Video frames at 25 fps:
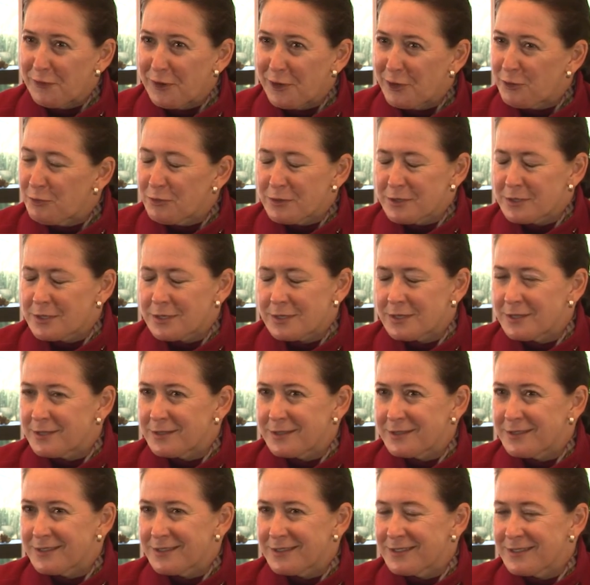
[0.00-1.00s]
It
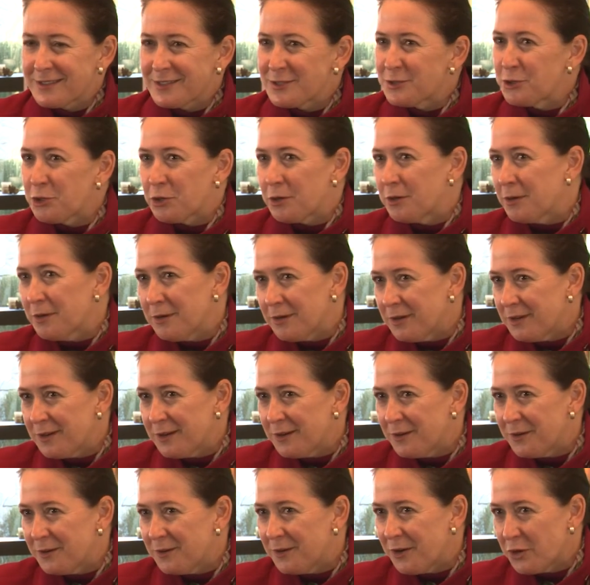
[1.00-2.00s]
was, you know,
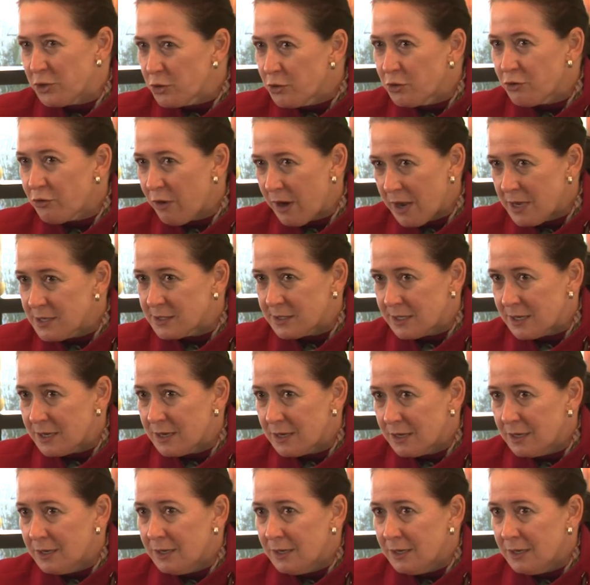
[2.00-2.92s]
are you crazy?